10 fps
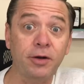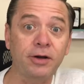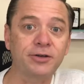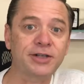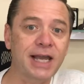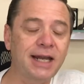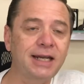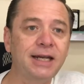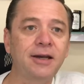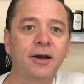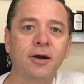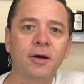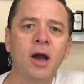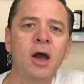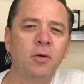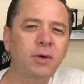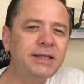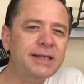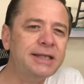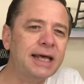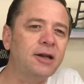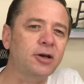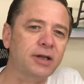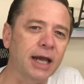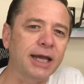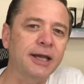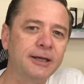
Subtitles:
understanding, or what did that look like?